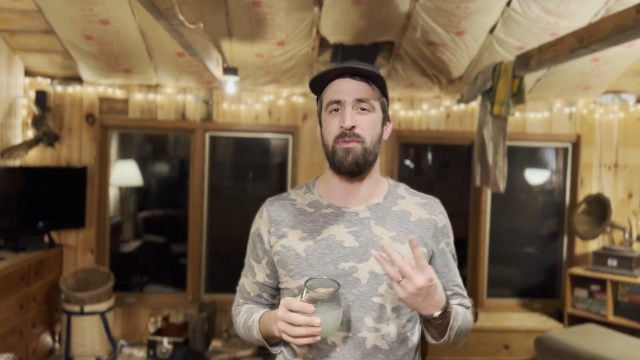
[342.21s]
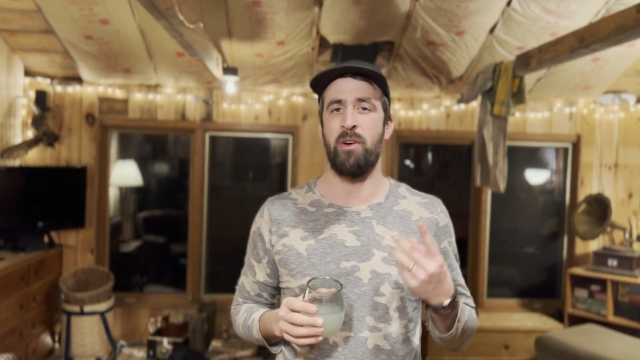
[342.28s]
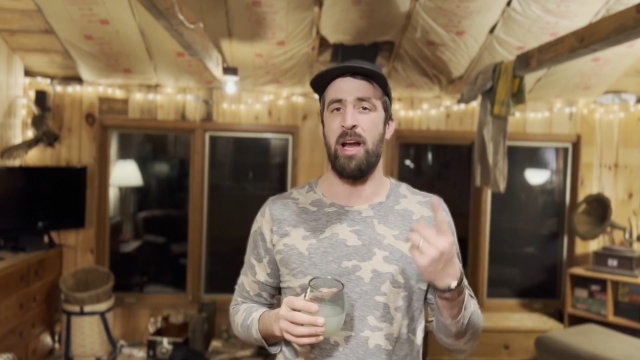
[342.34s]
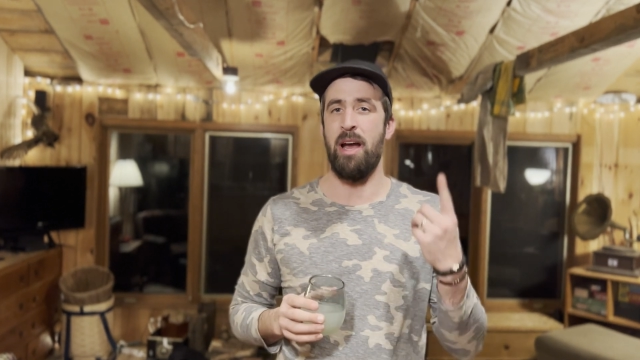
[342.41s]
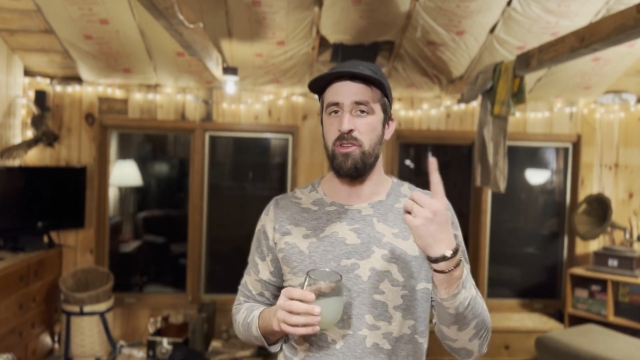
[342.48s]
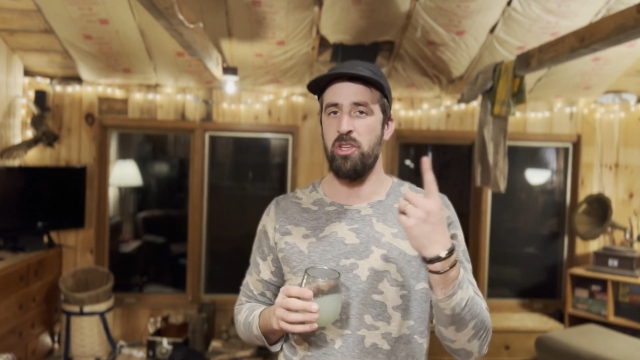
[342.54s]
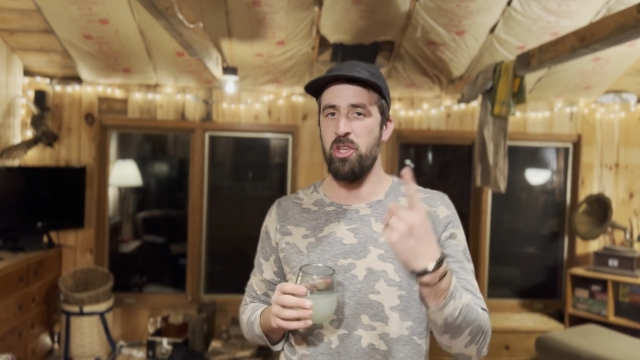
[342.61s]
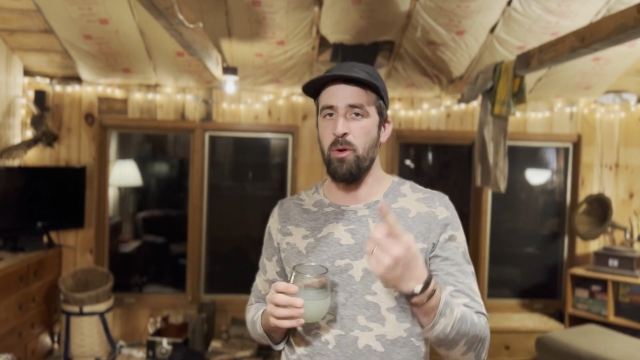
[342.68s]
for
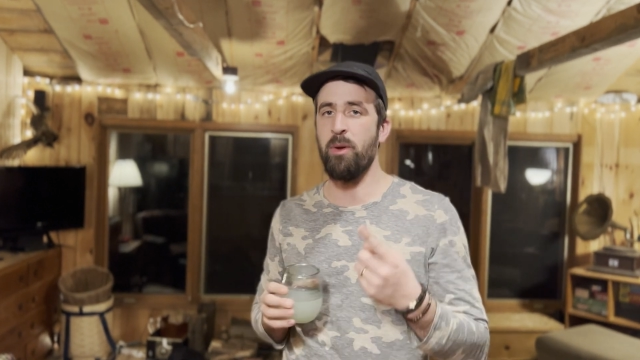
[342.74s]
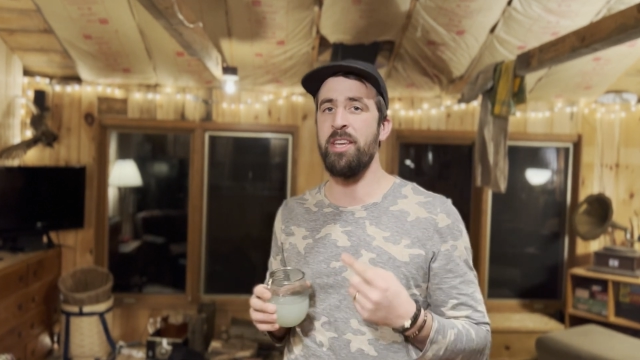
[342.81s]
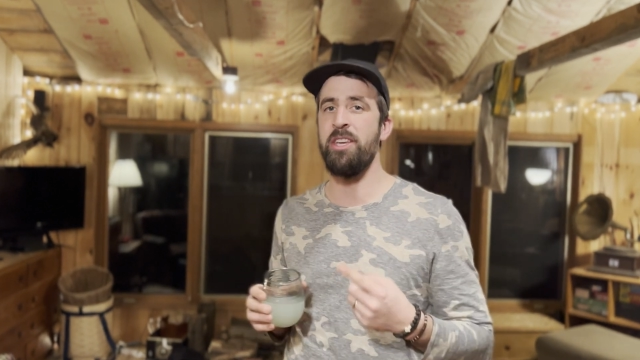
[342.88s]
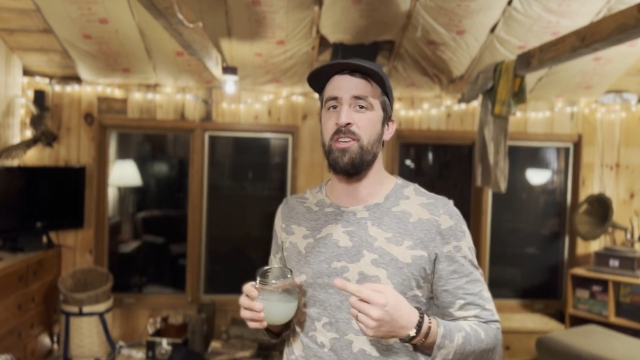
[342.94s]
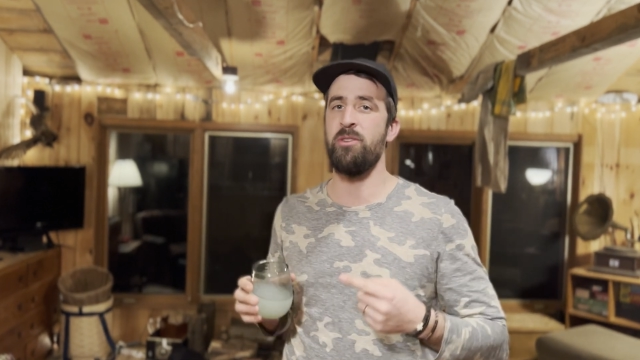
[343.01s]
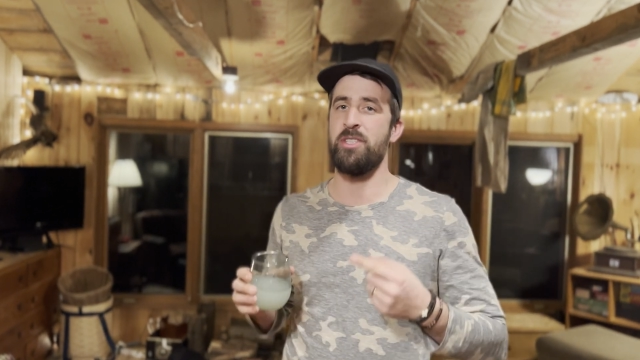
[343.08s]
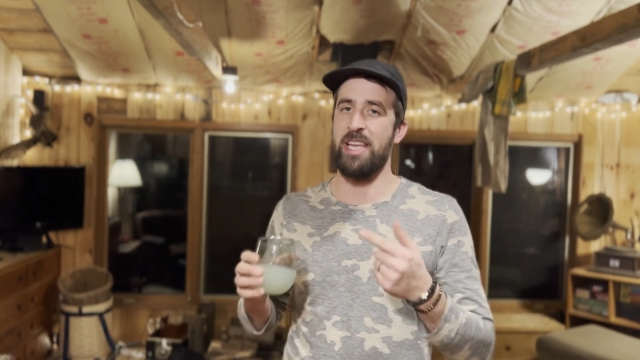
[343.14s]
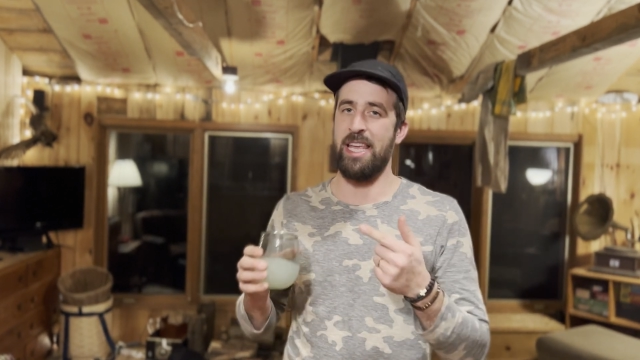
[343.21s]
how you can
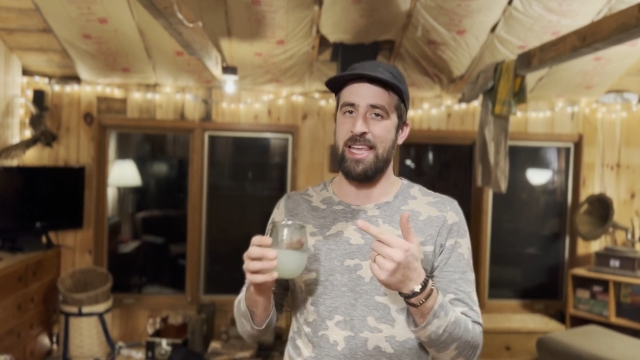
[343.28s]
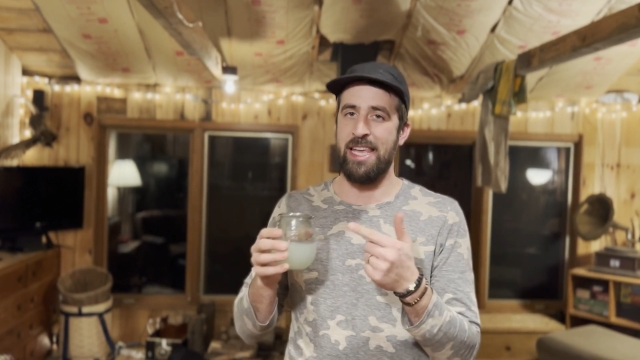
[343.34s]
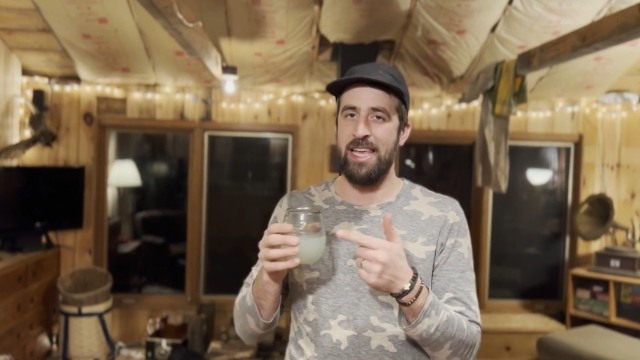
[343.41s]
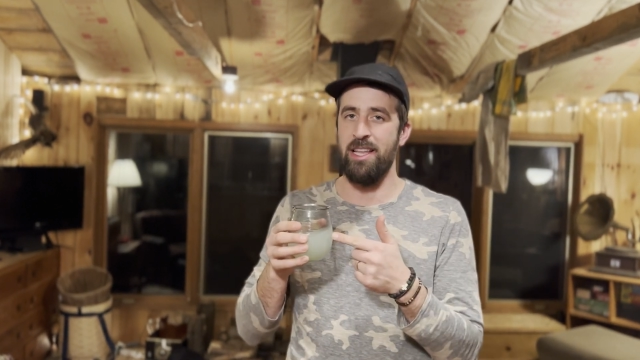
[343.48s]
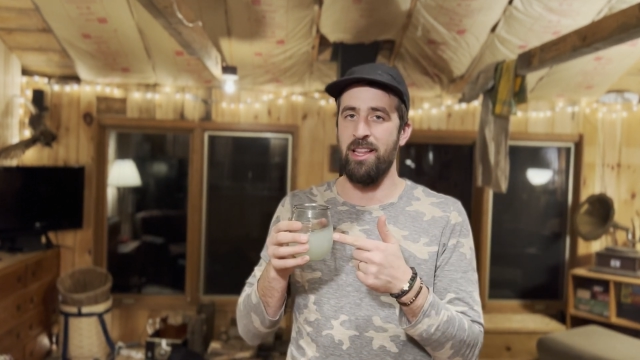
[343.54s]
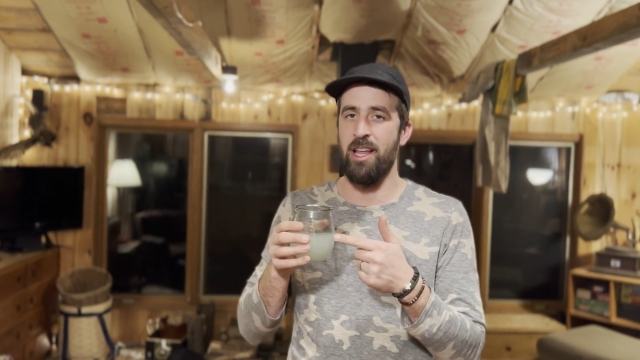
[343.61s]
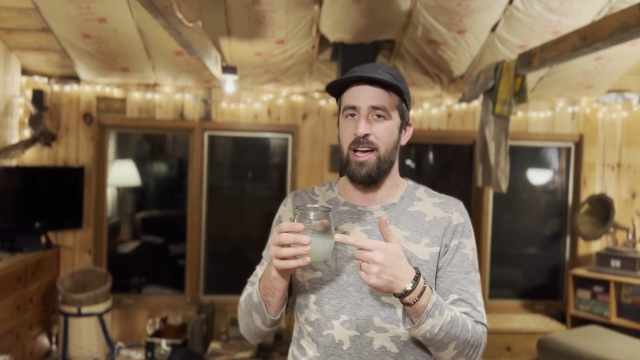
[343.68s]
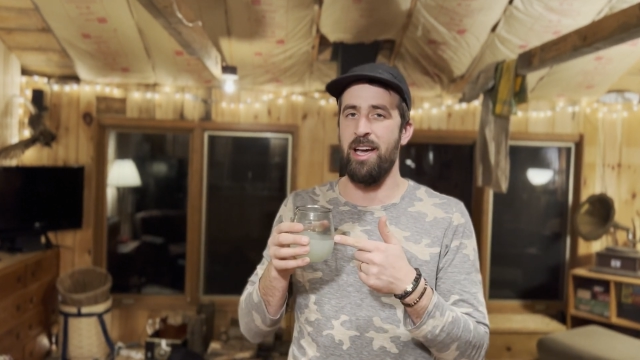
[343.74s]
use
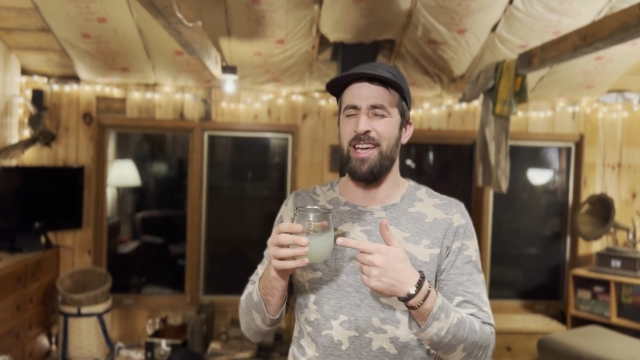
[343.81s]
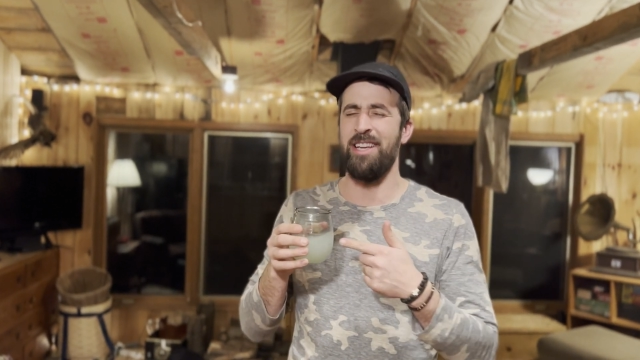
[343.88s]
tequila